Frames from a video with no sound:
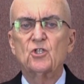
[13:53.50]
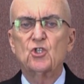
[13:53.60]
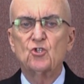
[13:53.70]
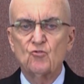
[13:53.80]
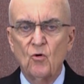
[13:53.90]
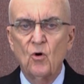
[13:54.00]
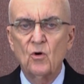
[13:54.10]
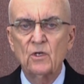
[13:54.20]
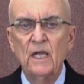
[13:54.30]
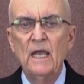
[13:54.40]

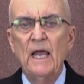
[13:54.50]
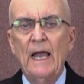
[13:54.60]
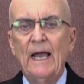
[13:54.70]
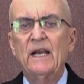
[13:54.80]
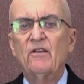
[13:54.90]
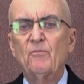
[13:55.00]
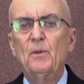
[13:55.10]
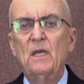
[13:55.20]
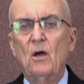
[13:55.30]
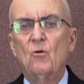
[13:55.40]
strong
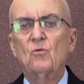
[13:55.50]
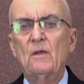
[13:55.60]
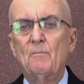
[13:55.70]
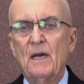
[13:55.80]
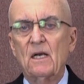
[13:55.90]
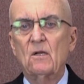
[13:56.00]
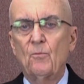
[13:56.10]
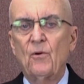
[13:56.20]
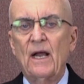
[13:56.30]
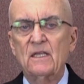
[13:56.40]
NFP-only medical
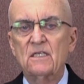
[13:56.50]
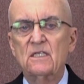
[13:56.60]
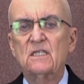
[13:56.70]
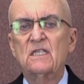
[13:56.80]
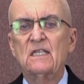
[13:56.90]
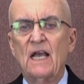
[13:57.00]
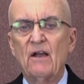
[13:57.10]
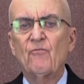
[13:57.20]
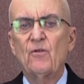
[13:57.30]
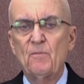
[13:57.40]
practices in
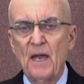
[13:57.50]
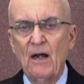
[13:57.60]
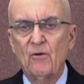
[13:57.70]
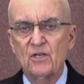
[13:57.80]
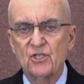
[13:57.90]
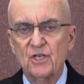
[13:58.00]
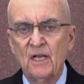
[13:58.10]
every parish,